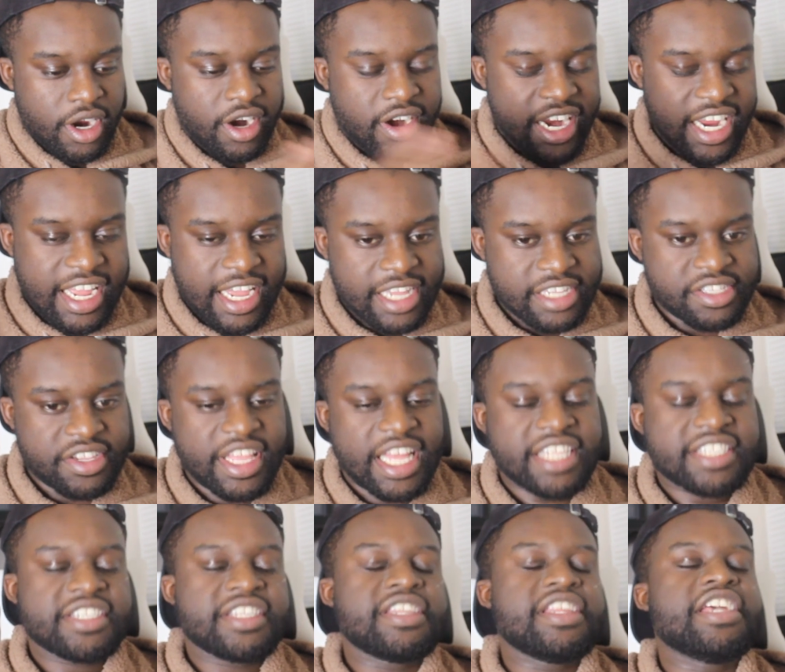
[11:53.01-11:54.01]
Alright guys, so
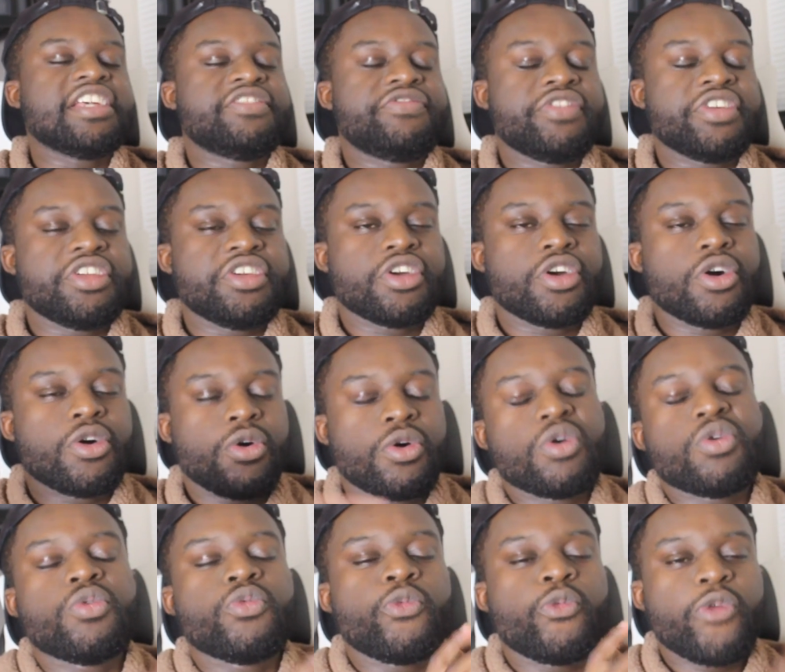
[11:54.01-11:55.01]
that's today's video.
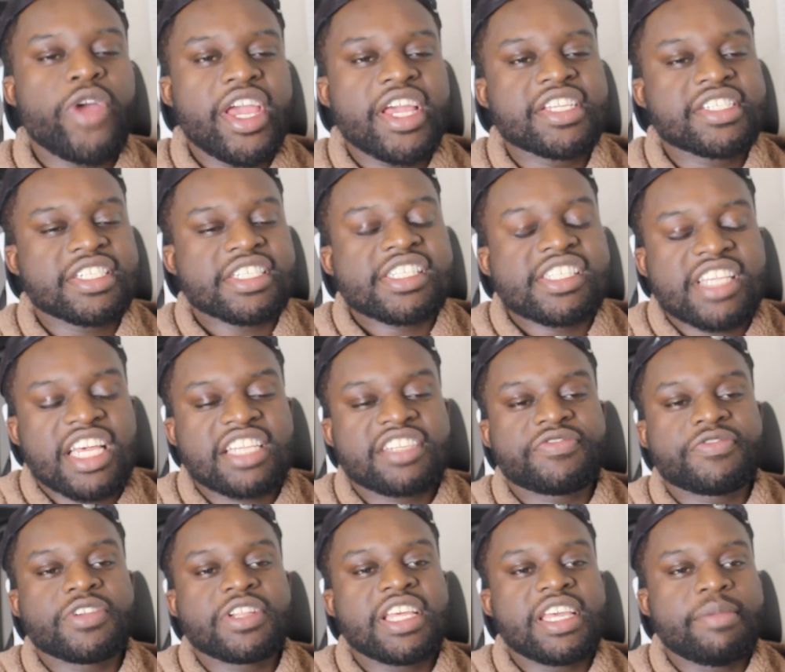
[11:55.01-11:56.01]
We
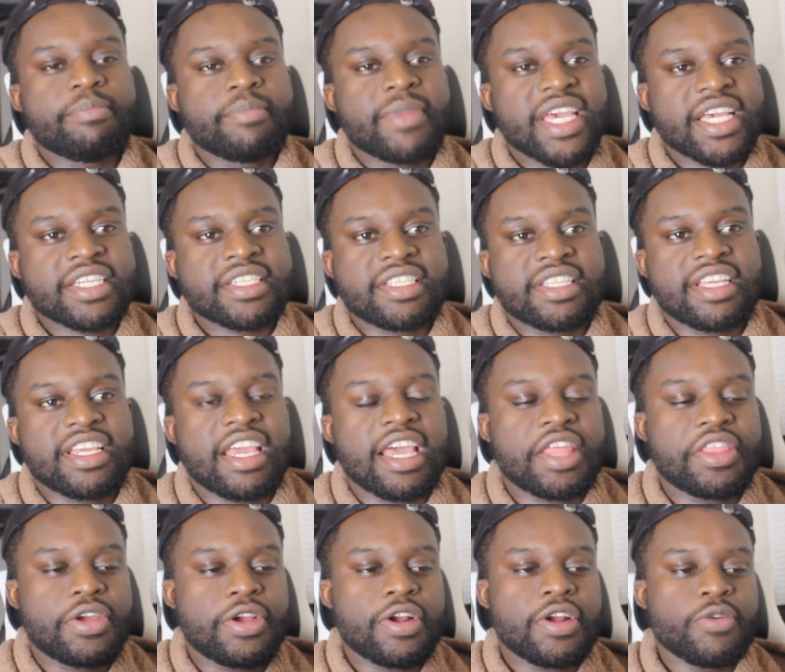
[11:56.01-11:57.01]
successfully mixed
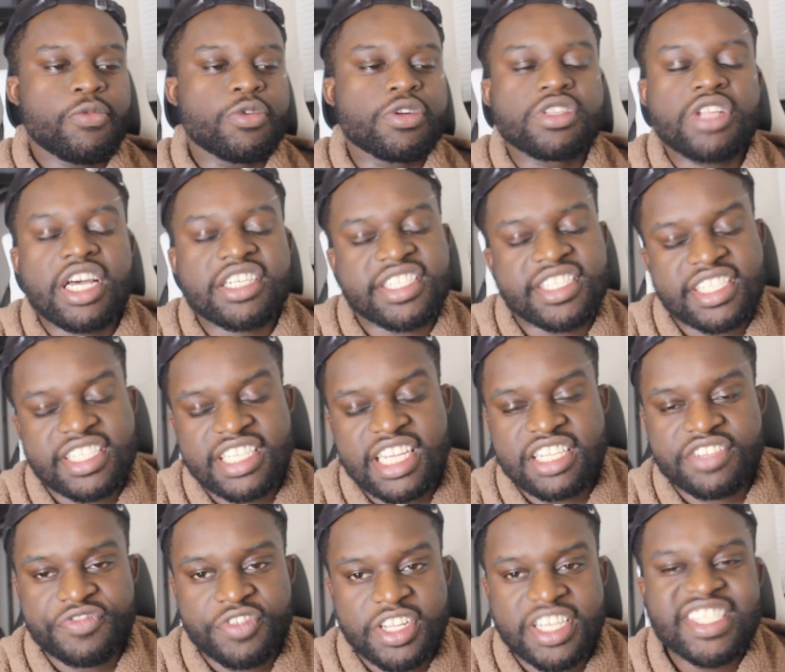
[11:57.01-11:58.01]
together, well not
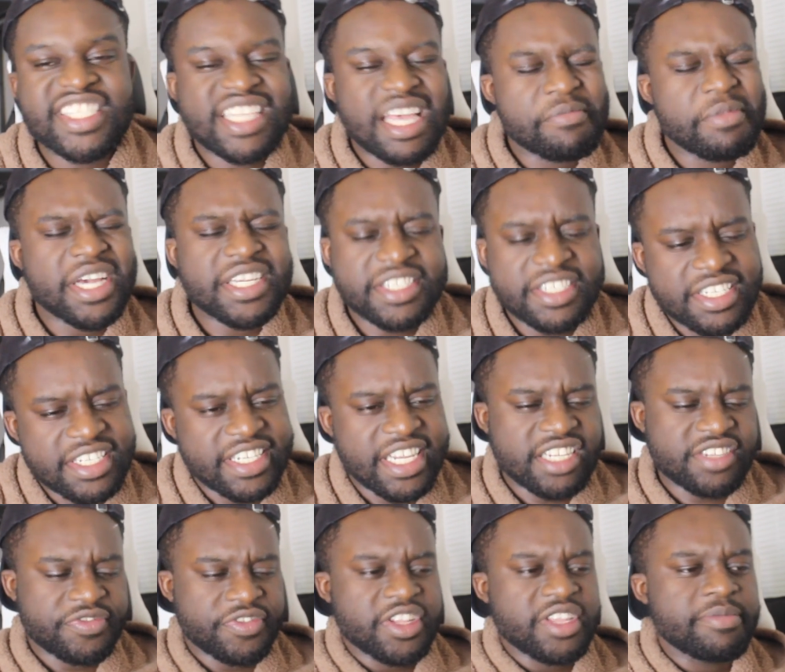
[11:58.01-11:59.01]
successfully,
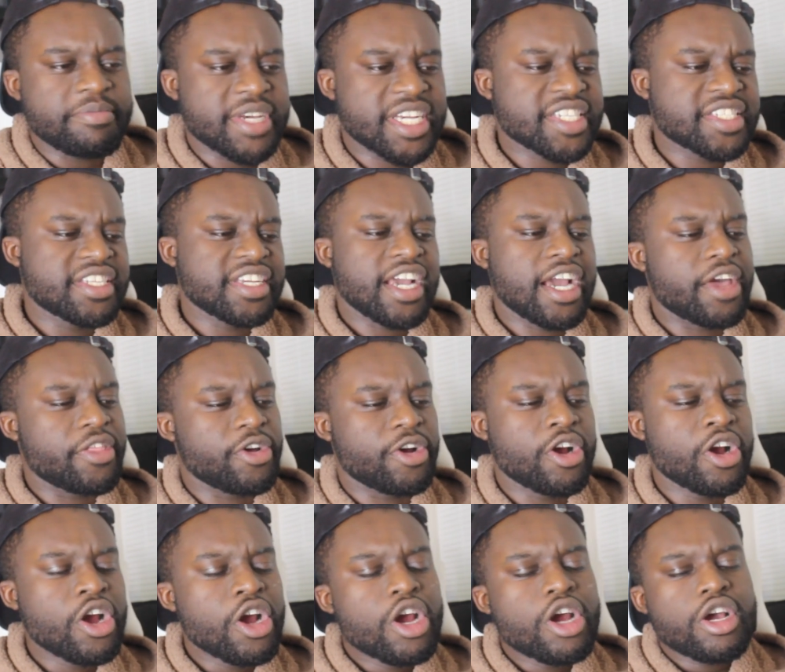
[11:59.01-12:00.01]
semi-successfully mixed
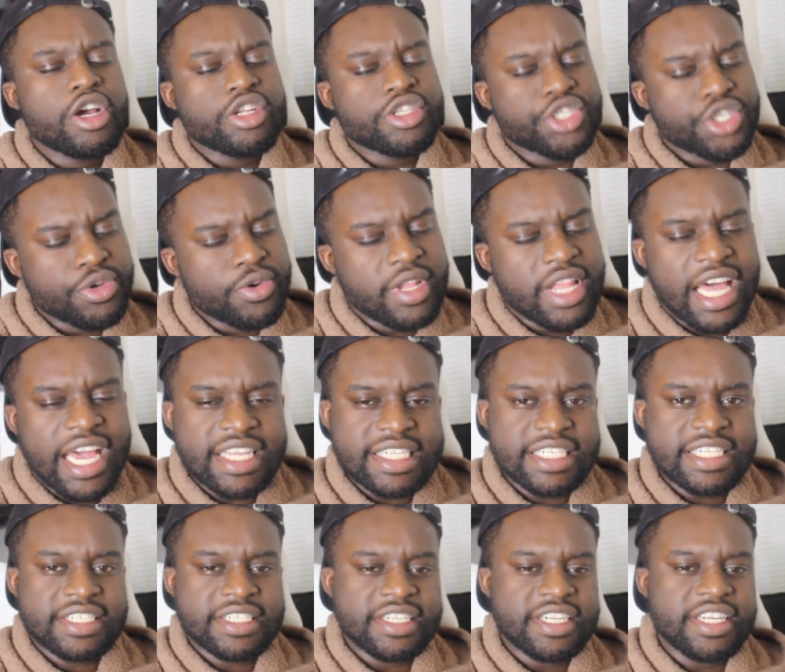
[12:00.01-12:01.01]
together two classic